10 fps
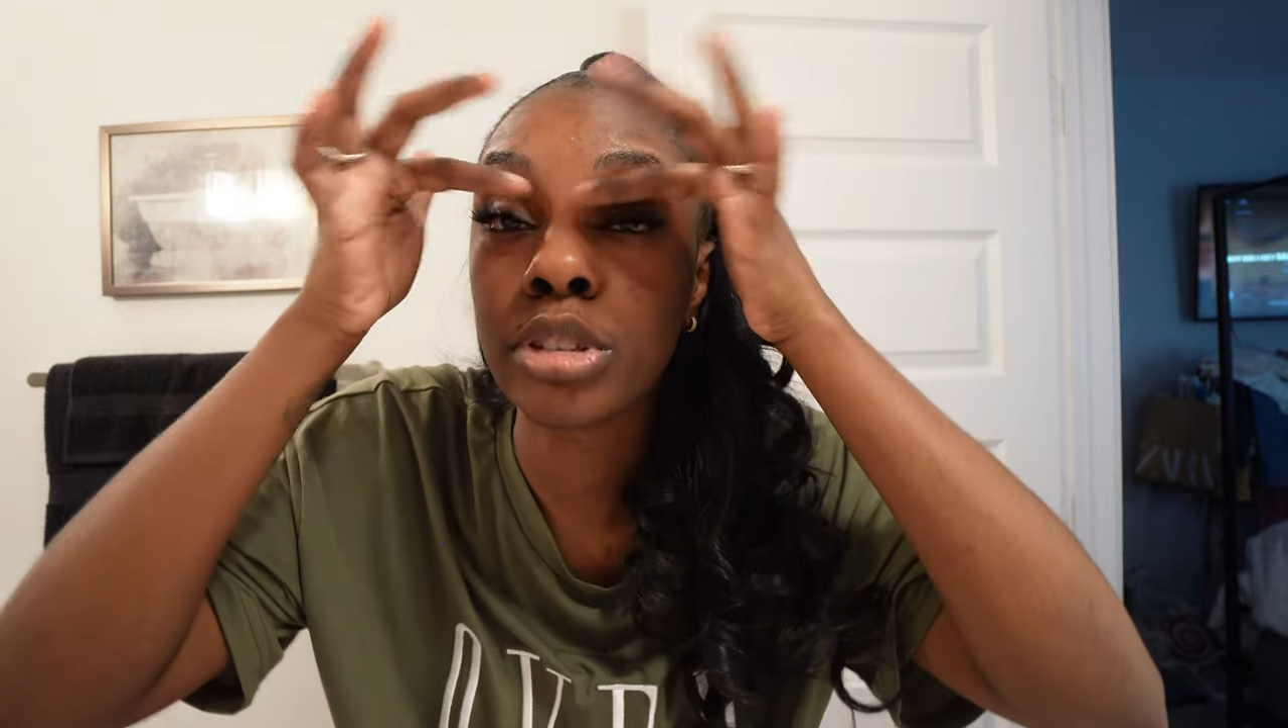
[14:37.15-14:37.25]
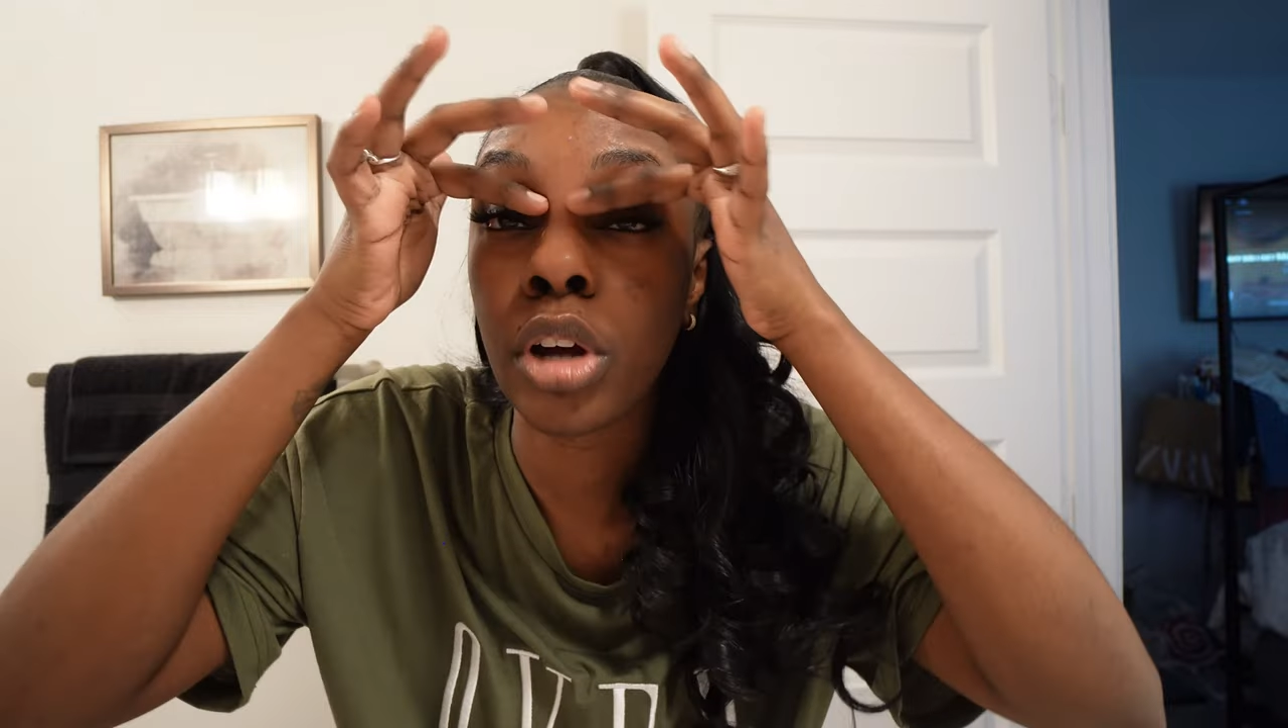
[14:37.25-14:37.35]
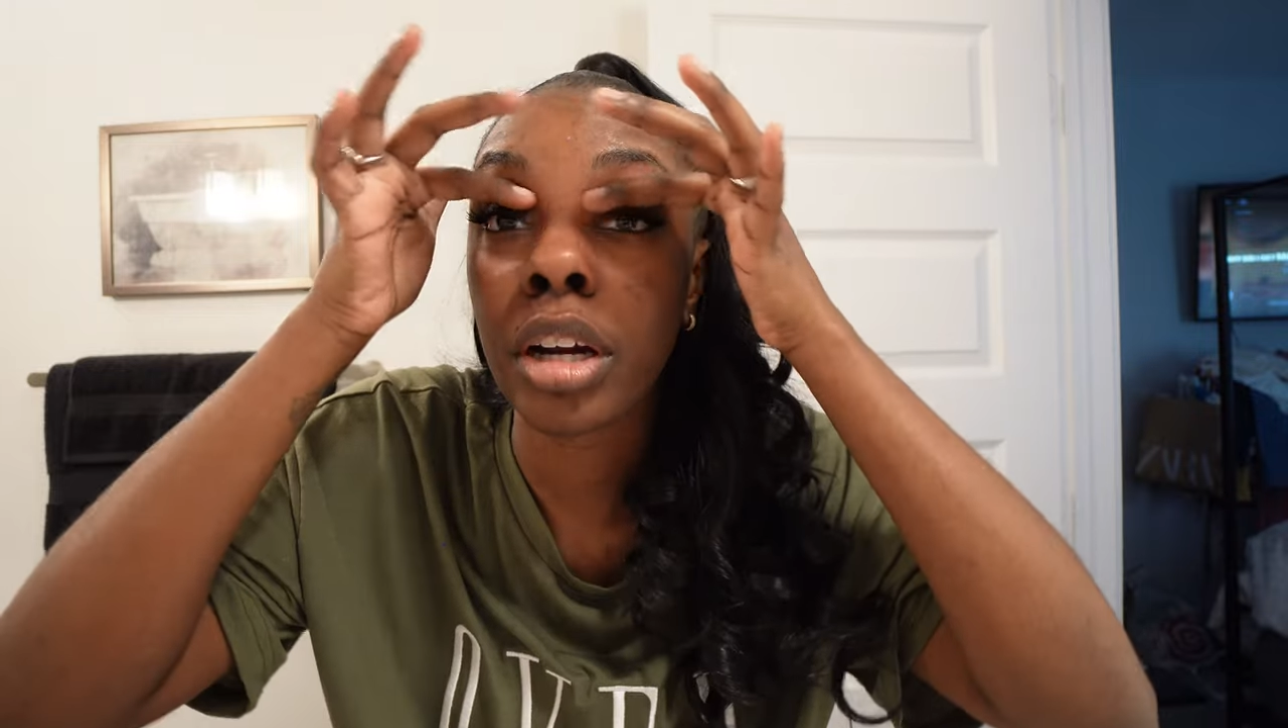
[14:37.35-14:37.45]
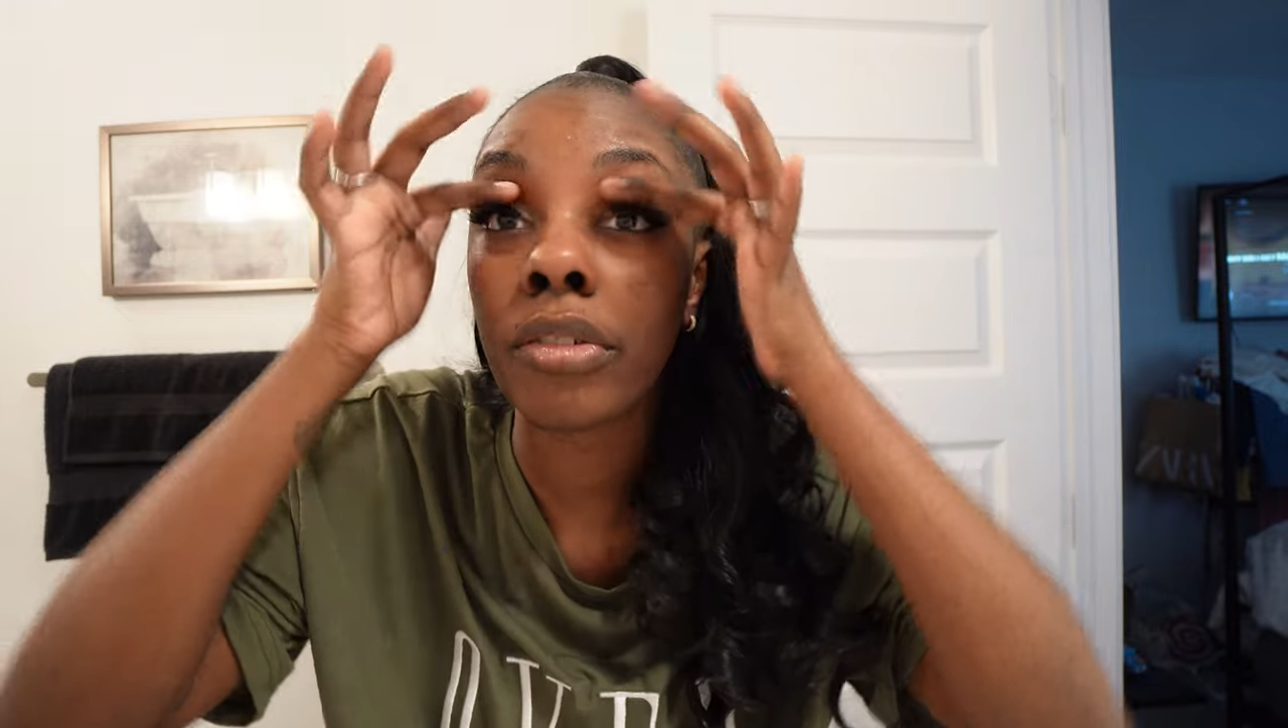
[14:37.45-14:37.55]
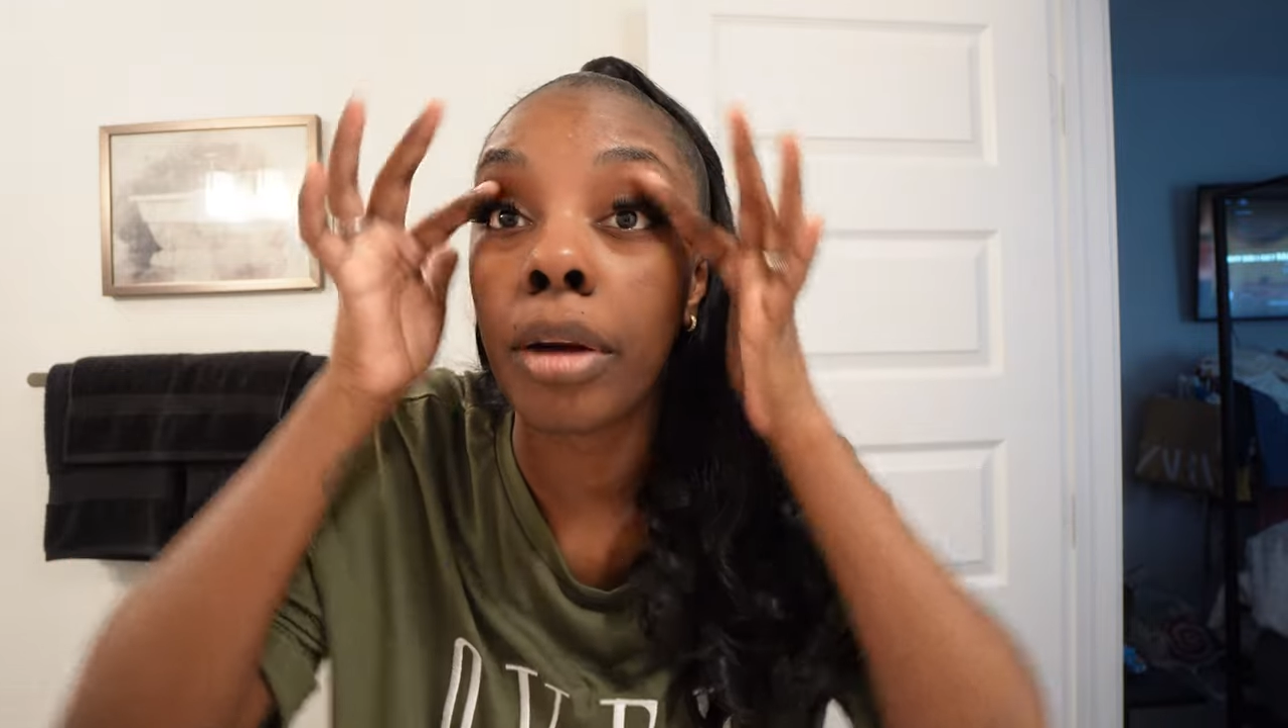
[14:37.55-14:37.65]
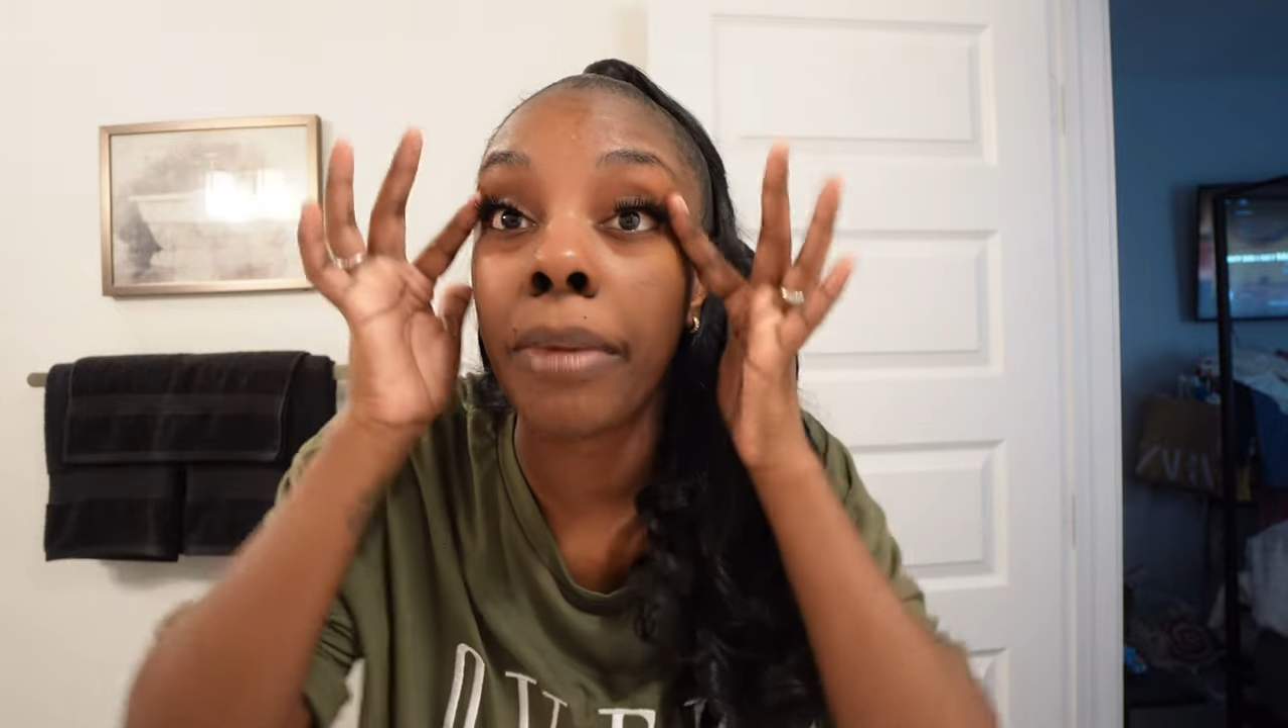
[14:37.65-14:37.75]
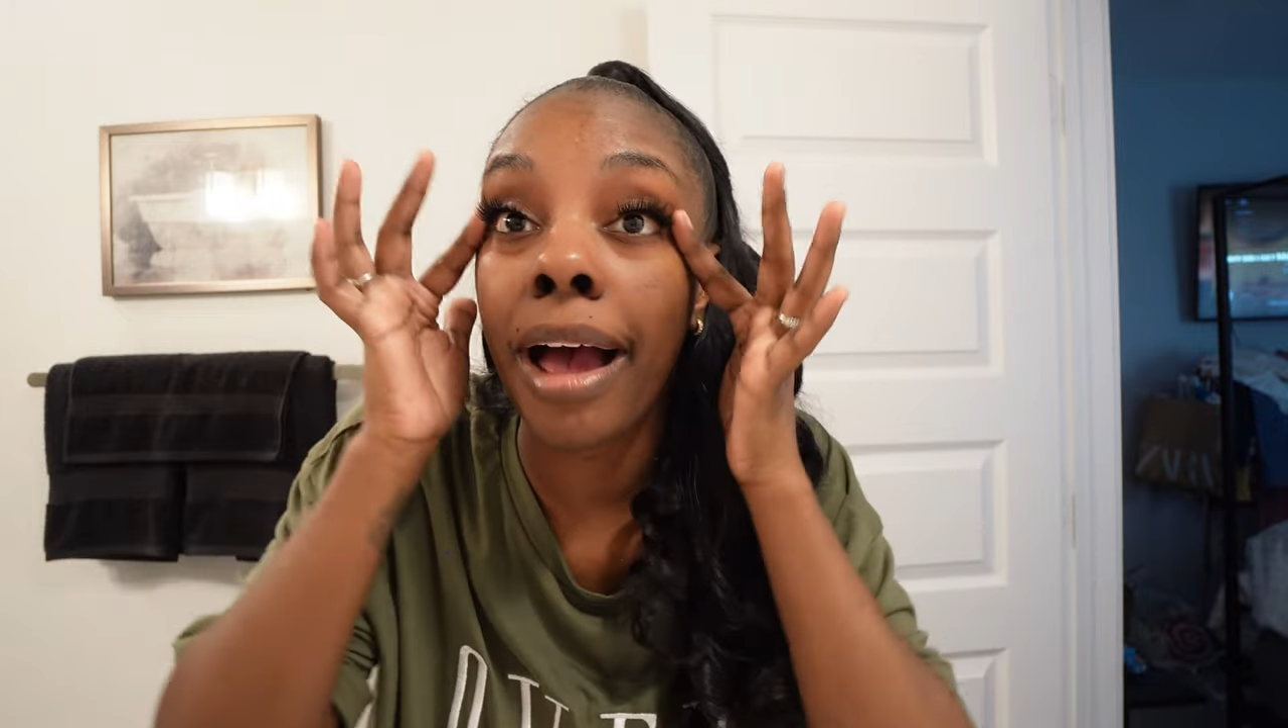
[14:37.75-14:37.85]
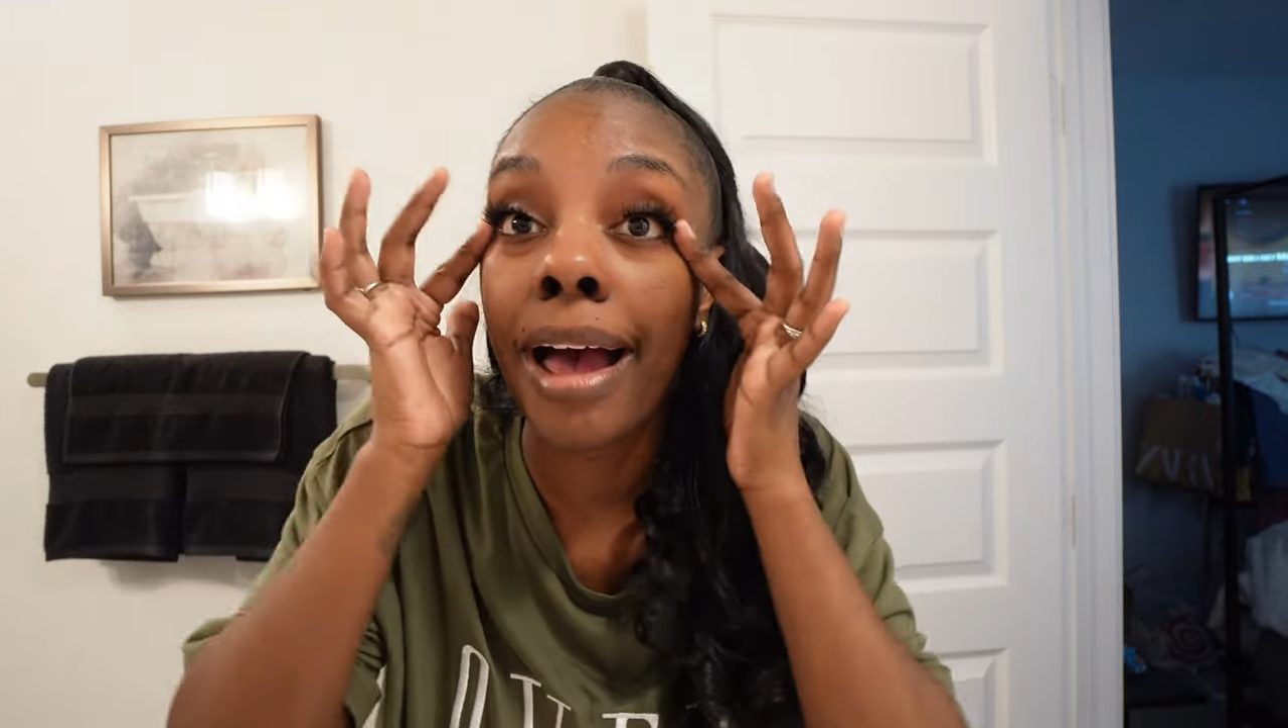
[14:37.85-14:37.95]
dark around my